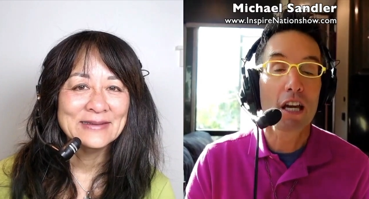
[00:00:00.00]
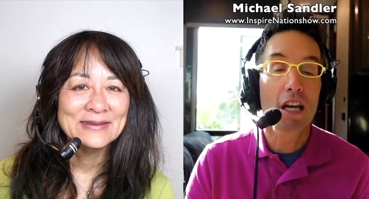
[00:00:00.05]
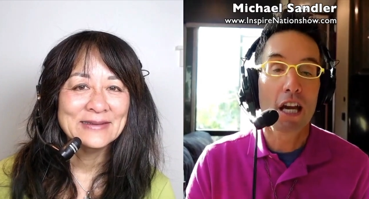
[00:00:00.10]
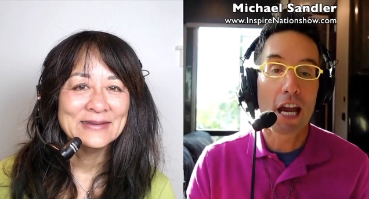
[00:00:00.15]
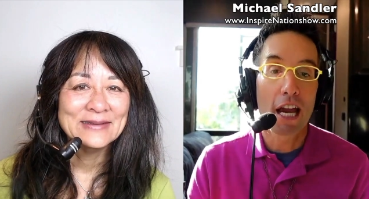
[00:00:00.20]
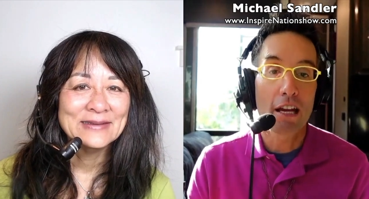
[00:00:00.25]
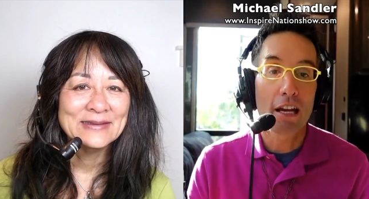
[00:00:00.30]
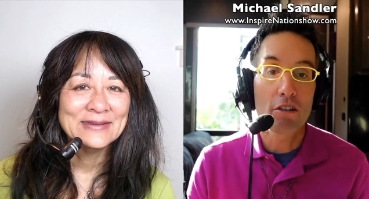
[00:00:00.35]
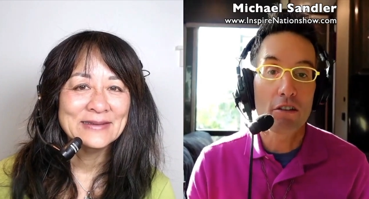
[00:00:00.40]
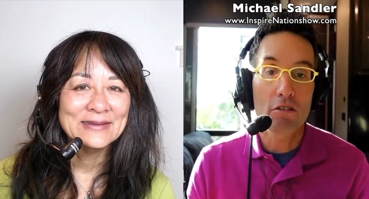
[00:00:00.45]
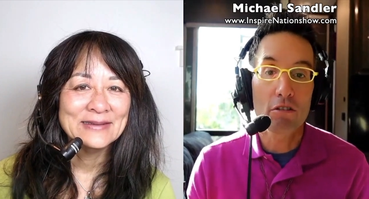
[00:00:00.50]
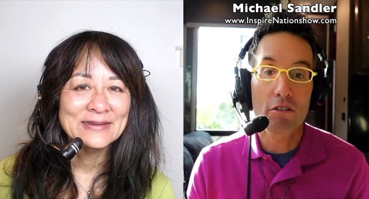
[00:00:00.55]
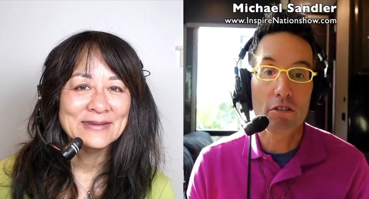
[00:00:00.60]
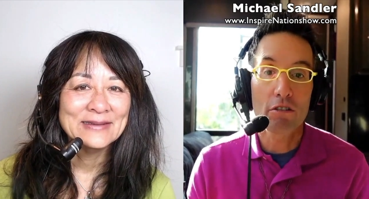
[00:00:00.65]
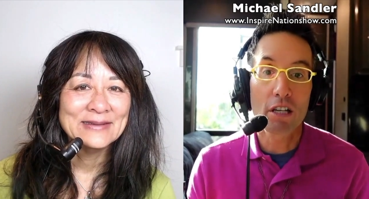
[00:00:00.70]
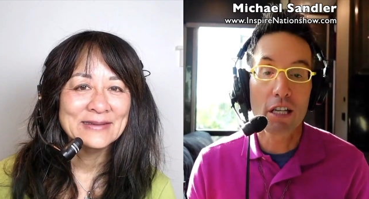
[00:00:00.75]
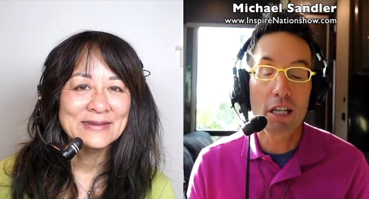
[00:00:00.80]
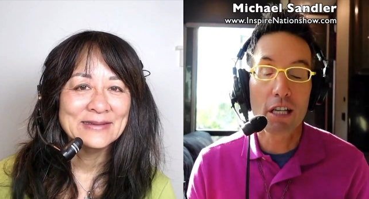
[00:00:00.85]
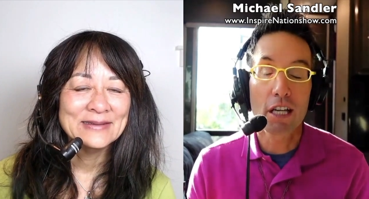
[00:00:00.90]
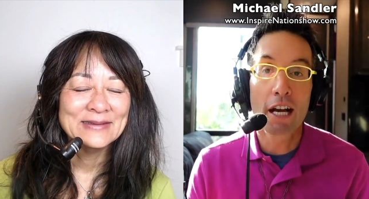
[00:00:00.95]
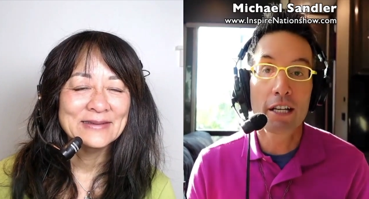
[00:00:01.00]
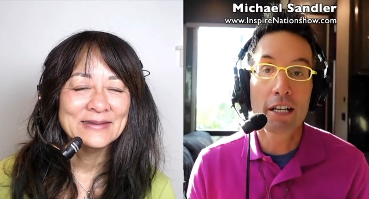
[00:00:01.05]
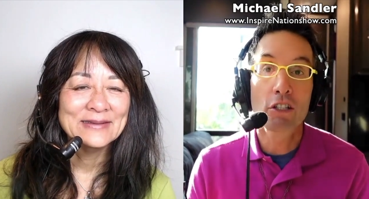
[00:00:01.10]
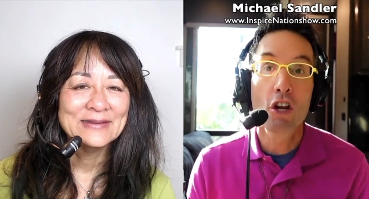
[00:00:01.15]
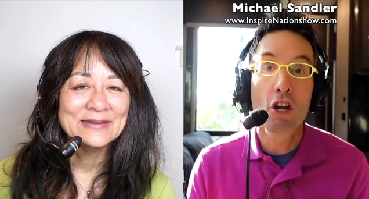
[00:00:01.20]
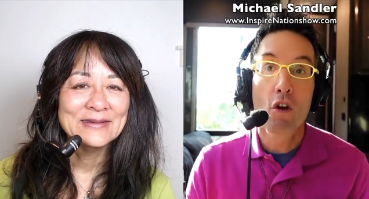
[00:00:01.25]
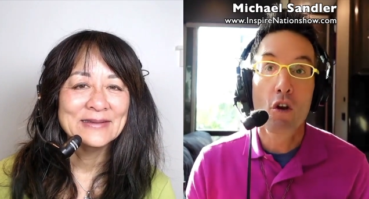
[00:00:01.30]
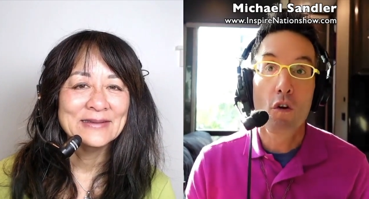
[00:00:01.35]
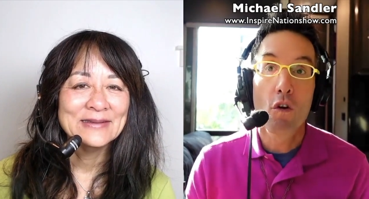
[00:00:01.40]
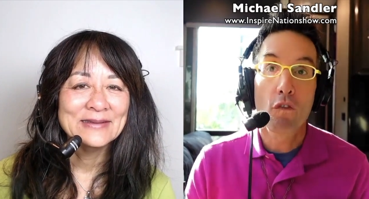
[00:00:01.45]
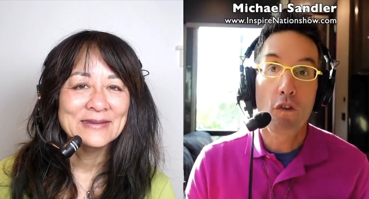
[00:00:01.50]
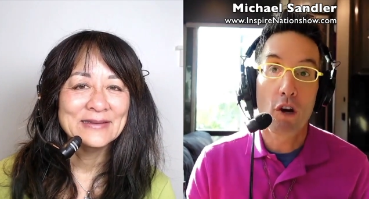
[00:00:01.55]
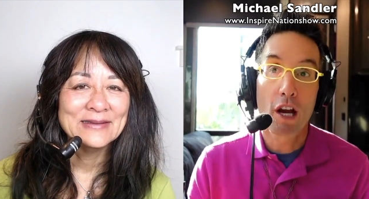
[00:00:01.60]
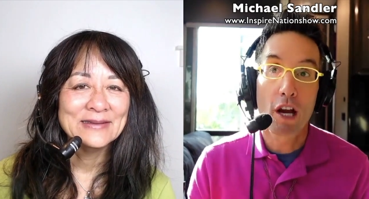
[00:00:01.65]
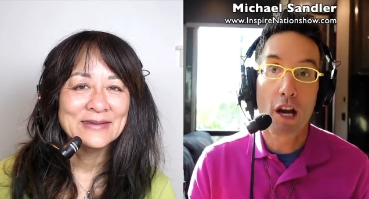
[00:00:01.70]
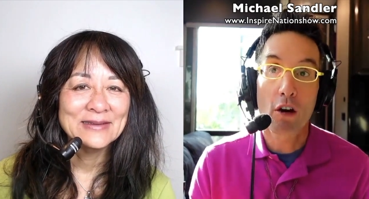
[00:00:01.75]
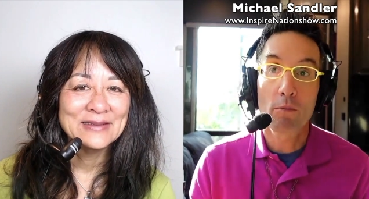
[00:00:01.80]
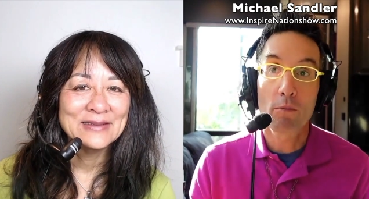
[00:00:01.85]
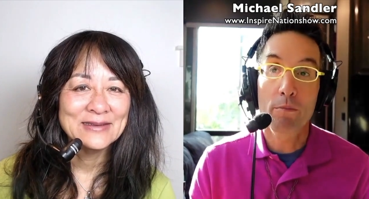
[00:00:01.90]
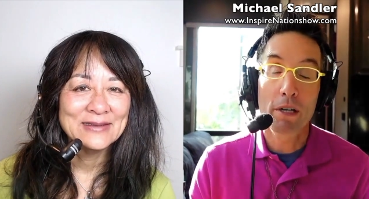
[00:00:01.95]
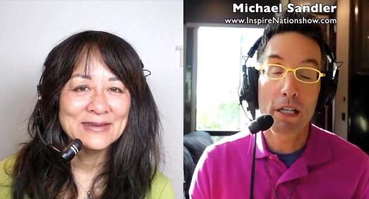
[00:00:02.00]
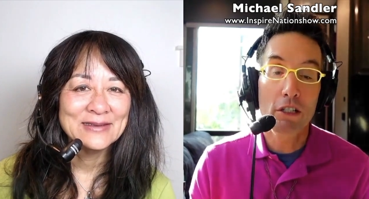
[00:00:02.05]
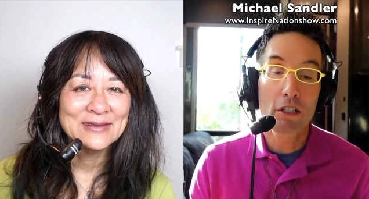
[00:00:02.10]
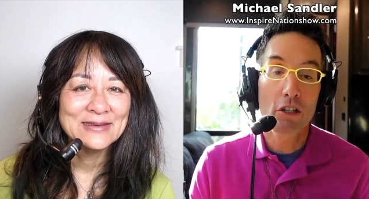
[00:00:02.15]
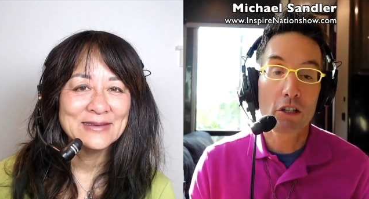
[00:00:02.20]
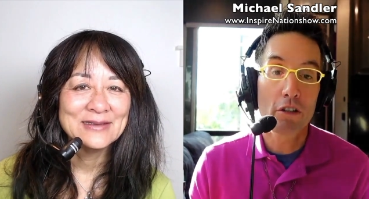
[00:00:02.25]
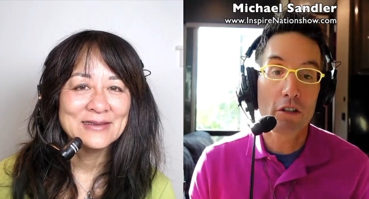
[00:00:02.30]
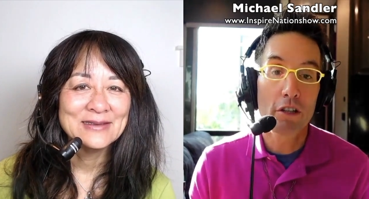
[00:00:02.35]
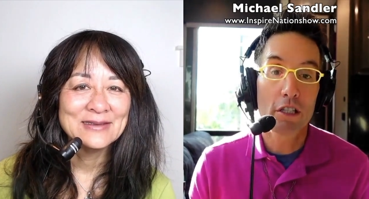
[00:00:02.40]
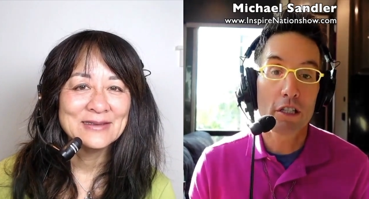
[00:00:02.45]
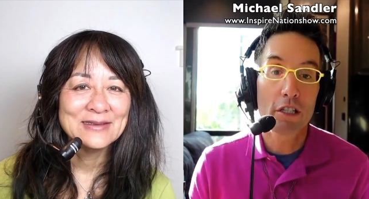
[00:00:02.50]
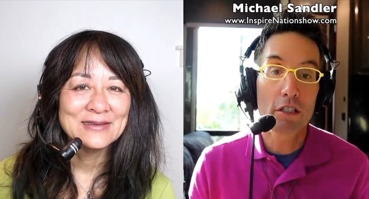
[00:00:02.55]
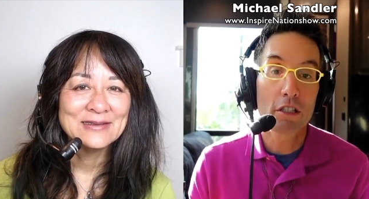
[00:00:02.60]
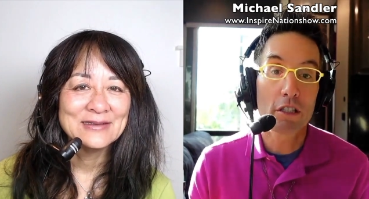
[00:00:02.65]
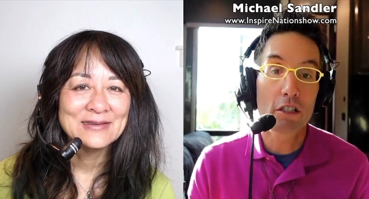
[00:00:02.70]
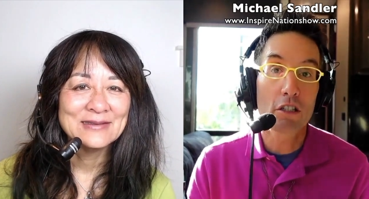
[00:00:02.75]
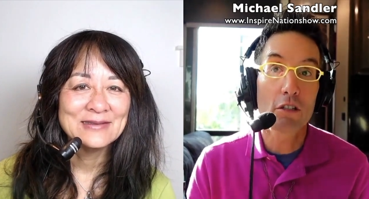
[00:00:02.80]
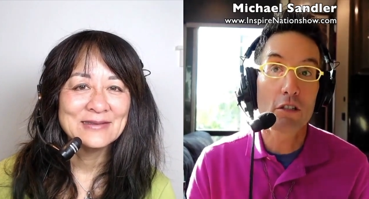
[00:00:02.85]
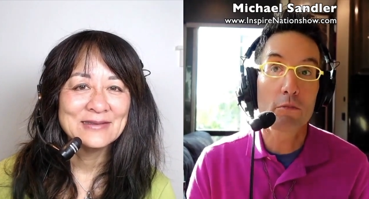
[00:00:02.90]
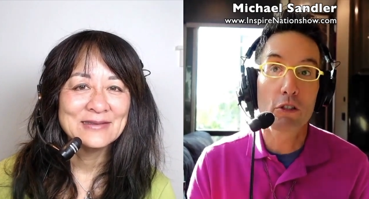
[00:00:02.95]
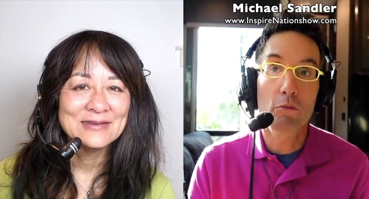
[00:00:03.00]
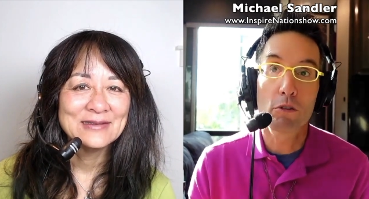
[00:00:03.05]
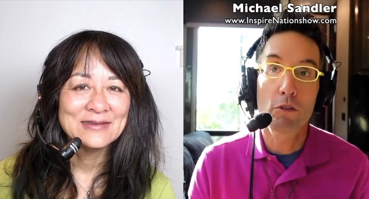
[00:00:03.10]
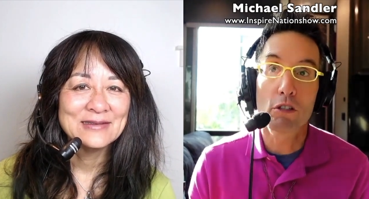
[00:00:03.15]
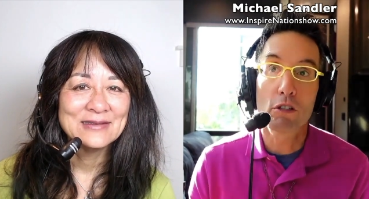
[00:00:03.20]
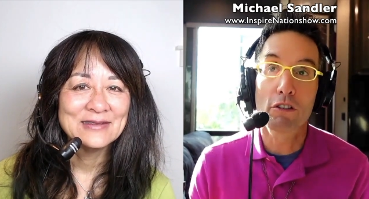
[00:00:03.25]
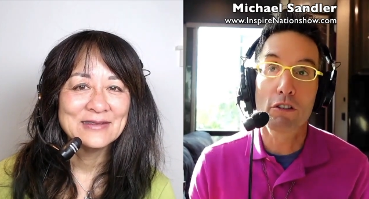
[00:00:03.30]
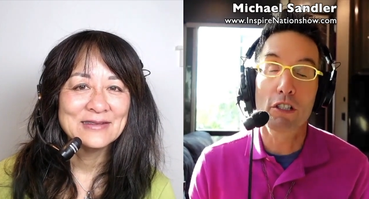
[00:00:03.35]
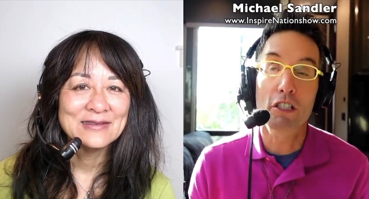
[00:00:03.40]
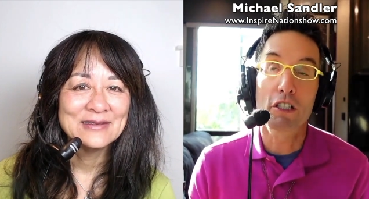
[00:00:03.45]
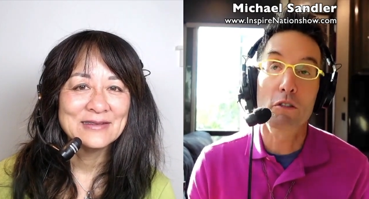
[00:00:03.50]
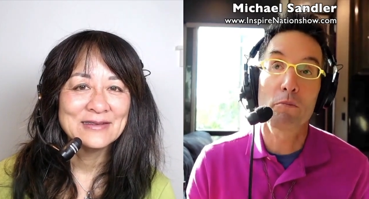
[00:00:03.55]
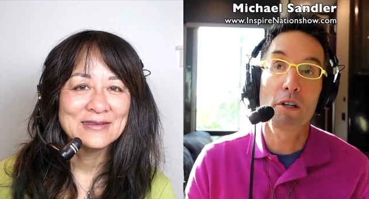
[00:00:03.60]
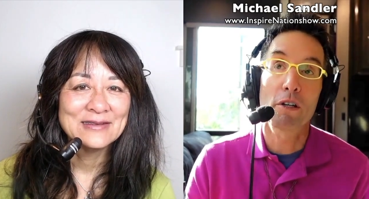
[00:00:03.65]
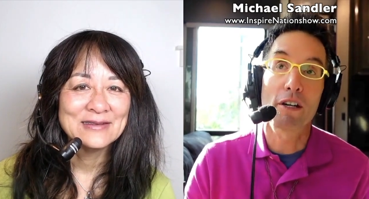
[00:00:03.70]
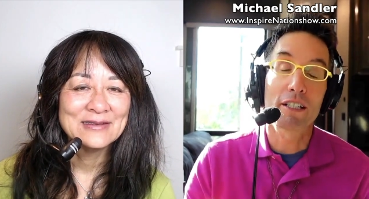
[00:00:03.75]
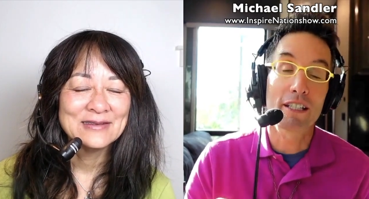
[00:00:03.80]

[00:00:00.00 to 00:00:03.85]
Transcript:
Speaker 1: Angels and guides for helping turn this into the most beautiful experience.